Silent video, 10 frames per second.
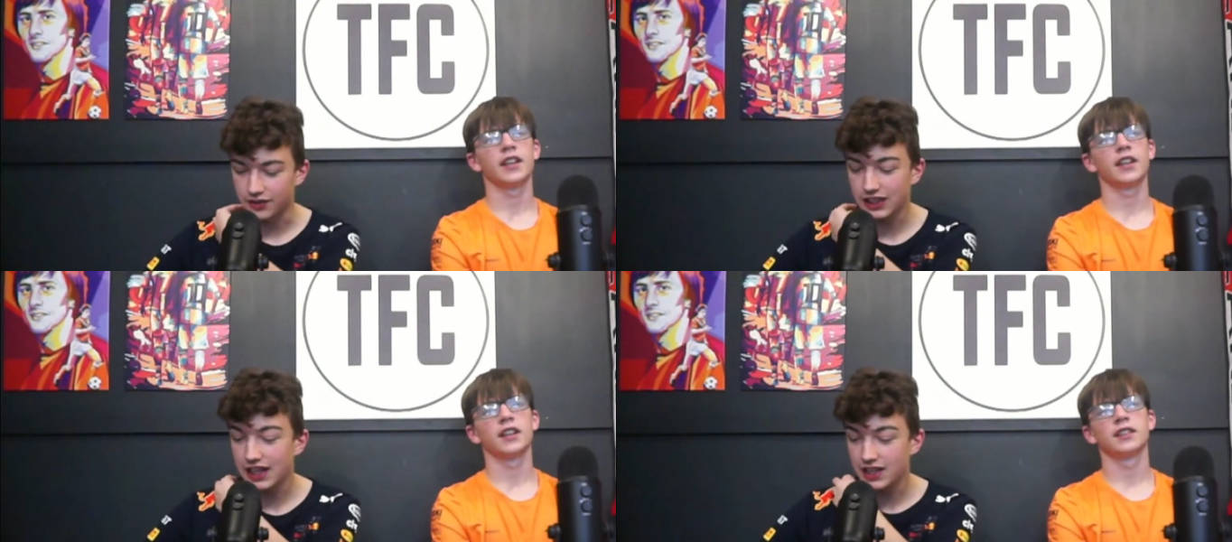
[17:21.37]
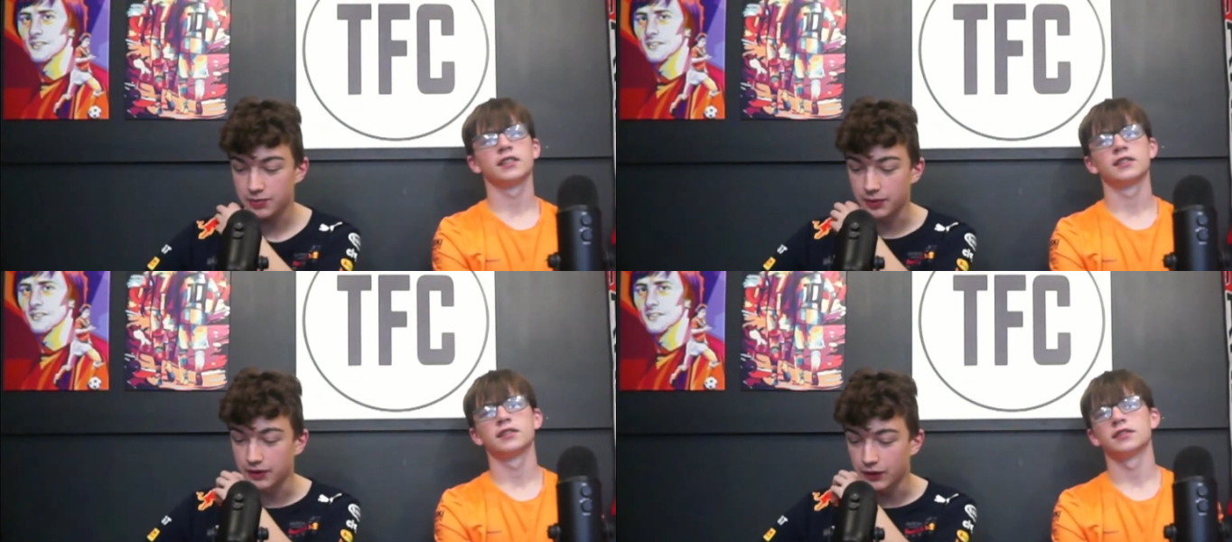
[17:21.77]
Speaker 1: Yeah,
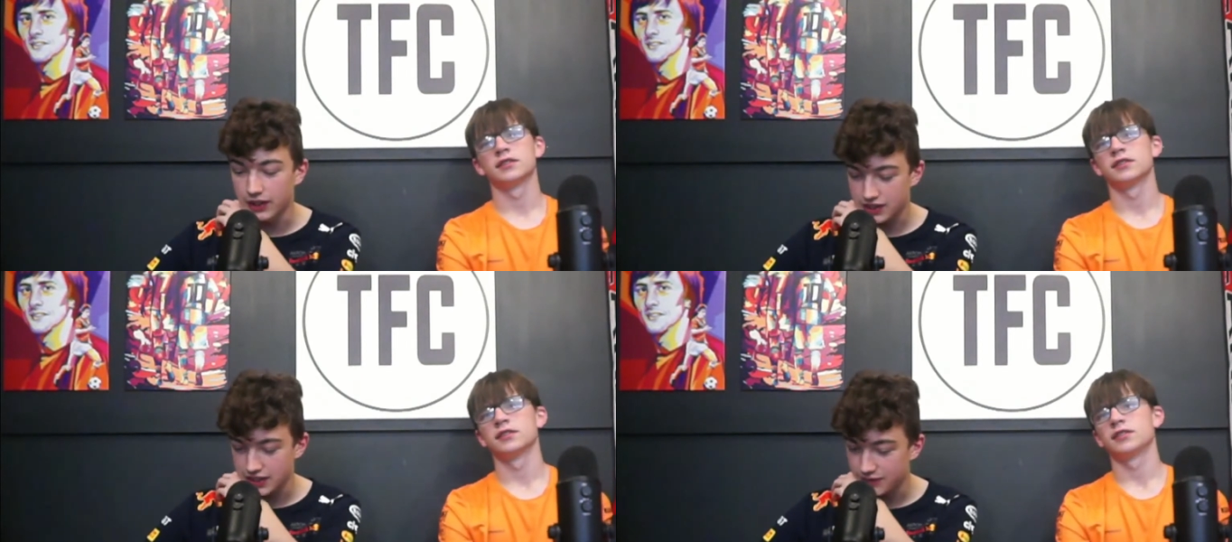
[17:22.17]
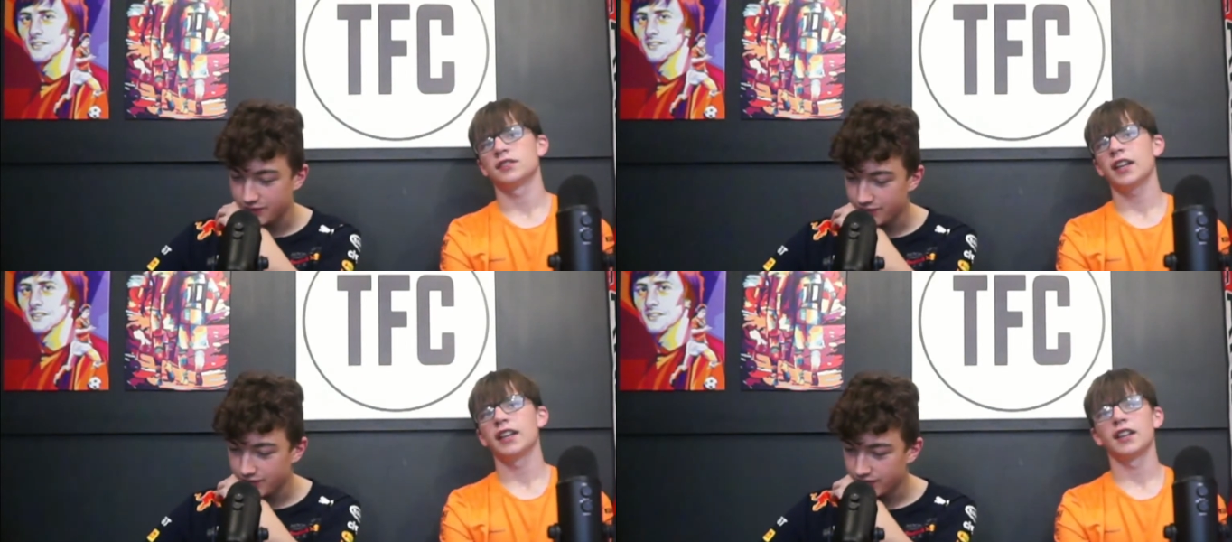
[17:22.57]
probably probably works then.
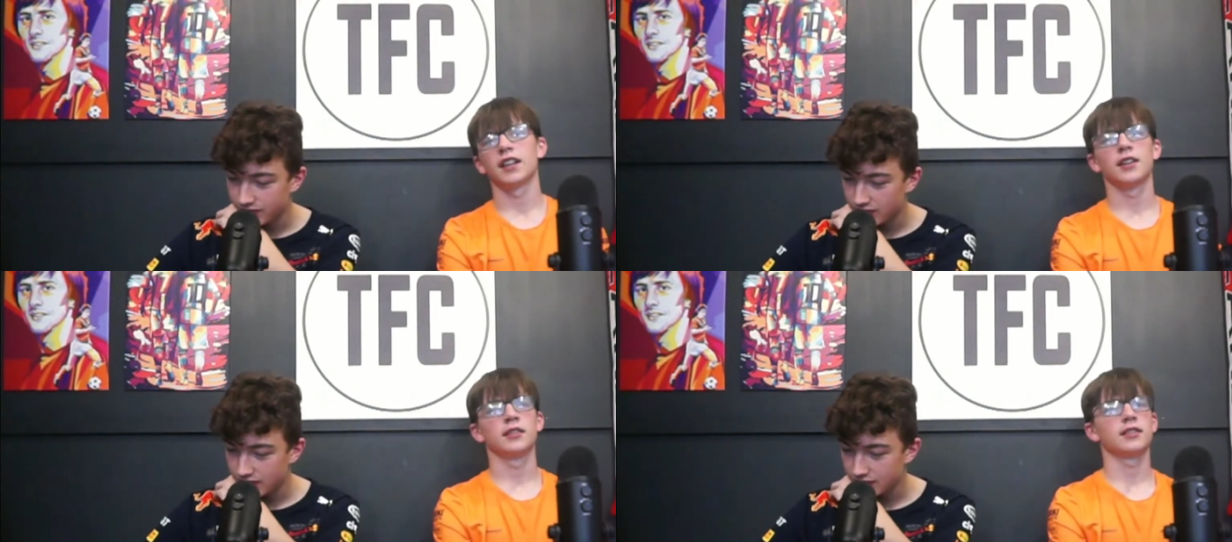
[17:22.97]
There you go.